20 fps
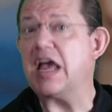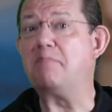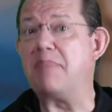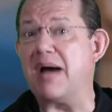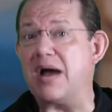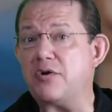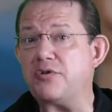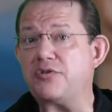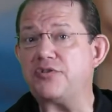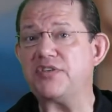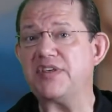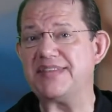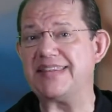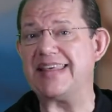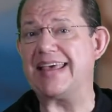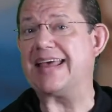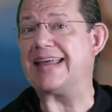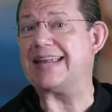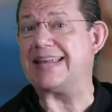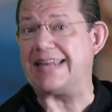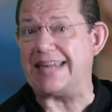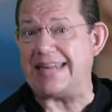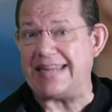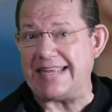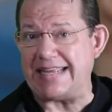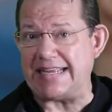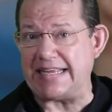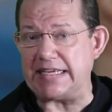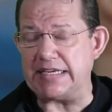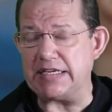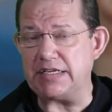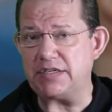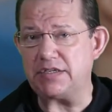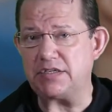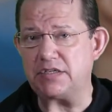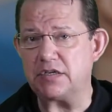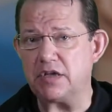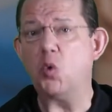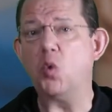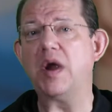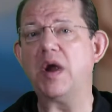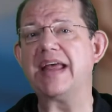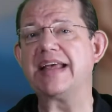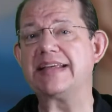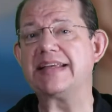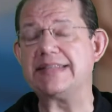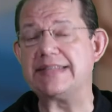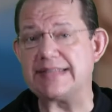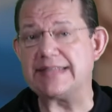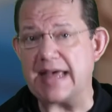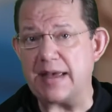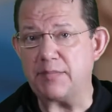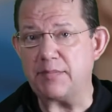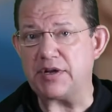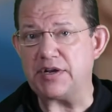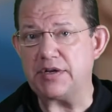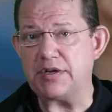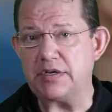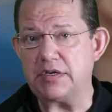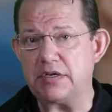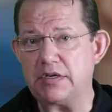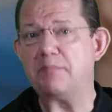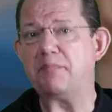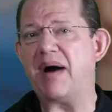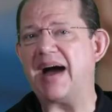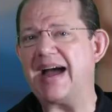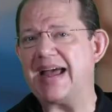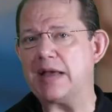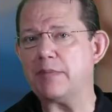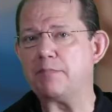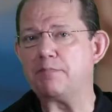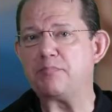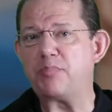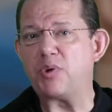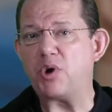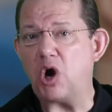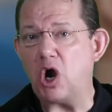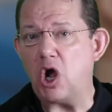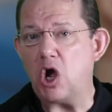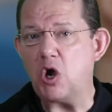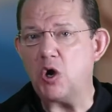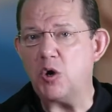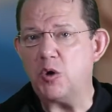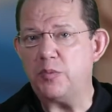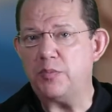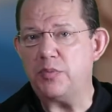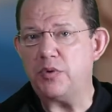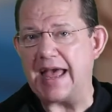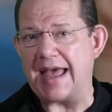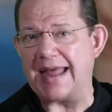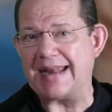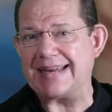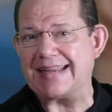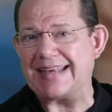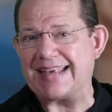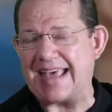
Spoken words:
both their knees were examined by a probe and